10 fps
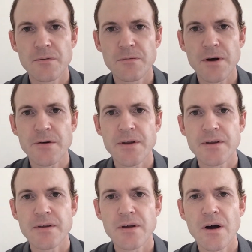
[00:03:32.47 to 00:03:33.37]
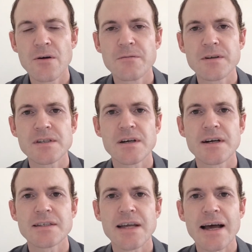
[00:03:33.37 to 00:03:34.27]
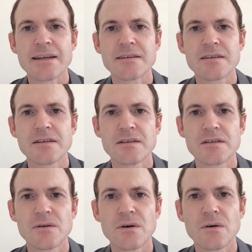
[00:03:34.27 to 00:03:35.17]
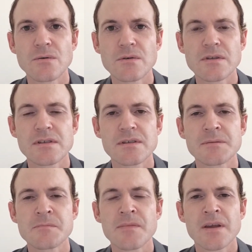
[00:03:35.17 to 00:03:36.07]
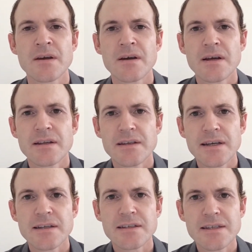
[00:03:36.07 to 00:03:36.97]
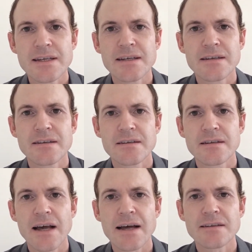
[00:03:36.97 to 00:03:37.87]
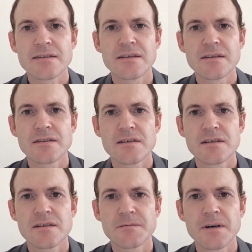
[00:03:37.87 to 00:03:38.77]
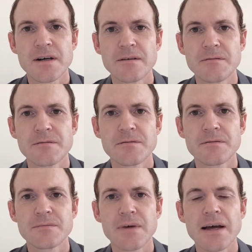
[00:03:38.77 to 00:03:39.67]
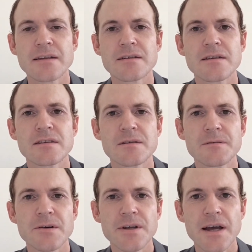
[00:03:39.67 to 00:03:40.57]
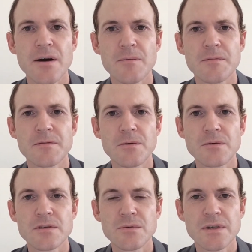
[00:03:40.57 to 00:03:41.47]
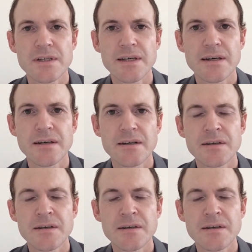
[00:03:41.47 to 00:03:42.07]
very oversized antlers or horns. Deers need antlers to survive. Antlers are very helpful to a deer.